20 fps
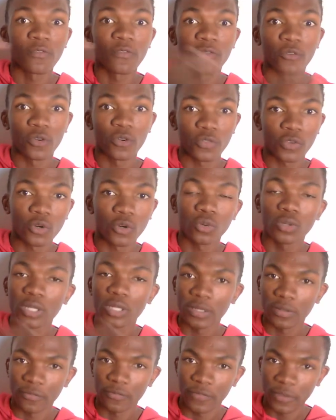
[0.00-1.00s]
Fourth goal,
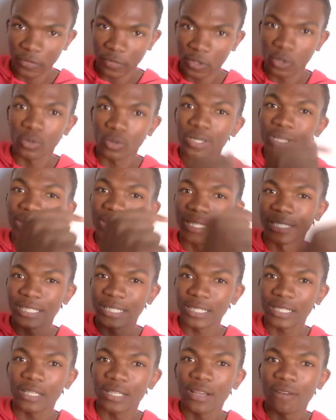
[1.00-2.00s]
fifth goal,
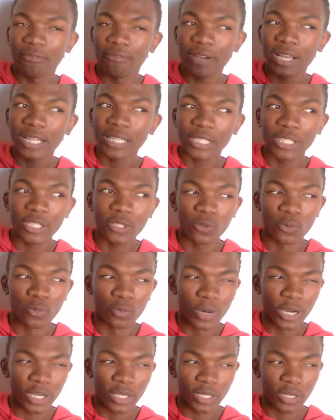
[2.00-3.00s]
until finally you
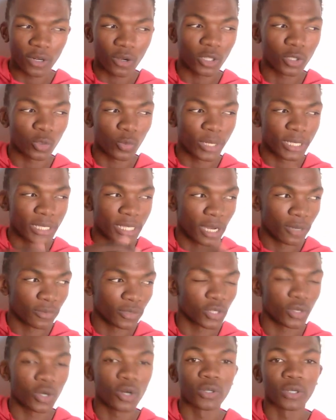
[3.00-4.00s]
break it all the way down
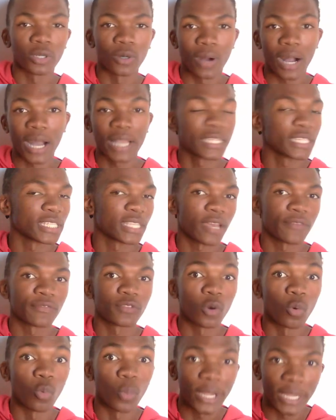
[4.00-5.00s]
to, oh no, I just have
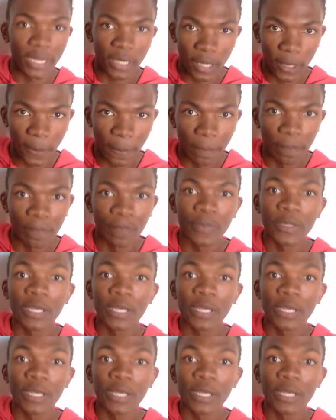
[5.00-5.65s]
to wake up.